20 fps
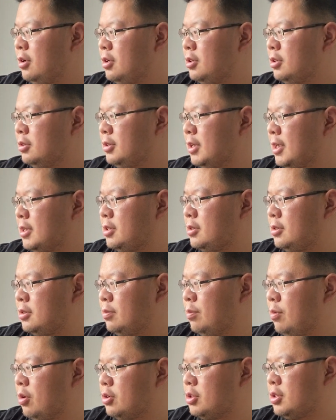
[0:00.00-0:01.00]
So that's
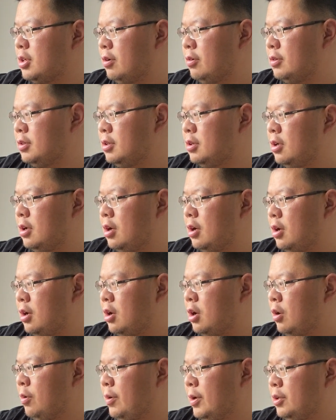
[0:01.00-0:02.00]
most of the
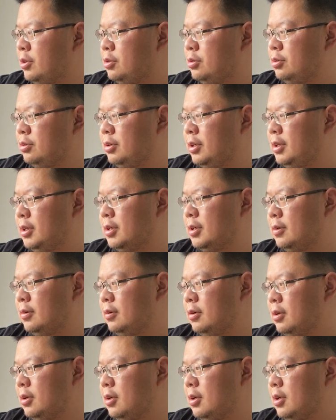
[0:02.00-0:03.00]
how we do here,
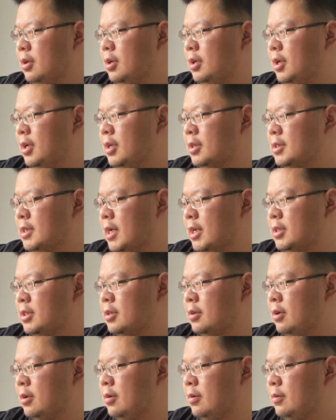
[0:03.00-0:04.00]
is that
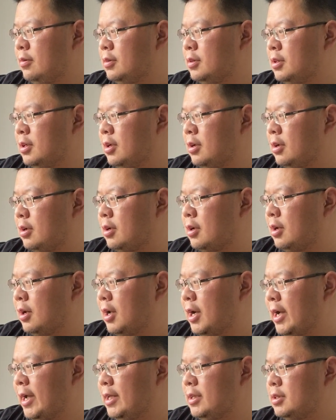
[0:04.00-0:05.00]
the
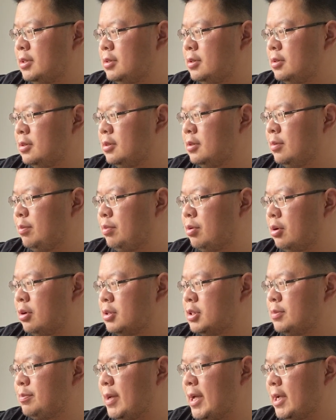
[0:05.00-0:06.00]
client, the
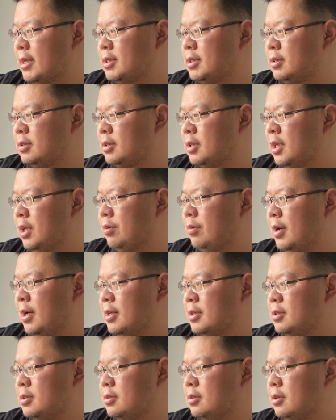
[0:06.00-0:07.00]
prospect, give
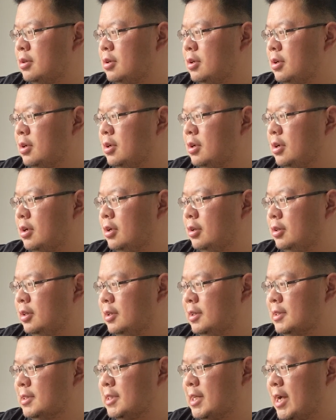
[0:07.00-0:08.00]
us a
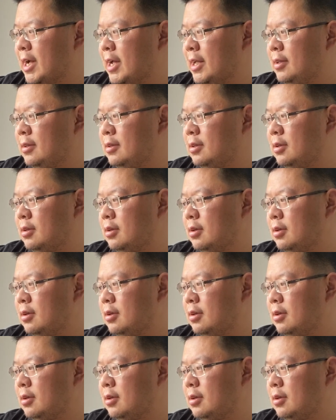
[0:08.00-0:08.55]
design